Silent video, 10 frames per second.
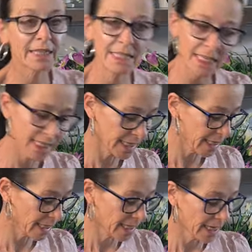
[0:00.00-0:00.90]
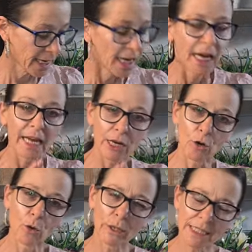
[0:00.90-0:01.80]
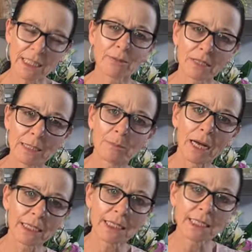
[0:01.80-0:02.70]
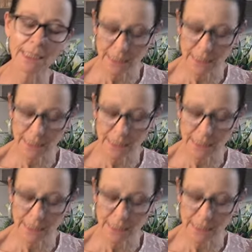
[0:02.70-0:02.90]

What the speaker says: is in there, it always seems to balance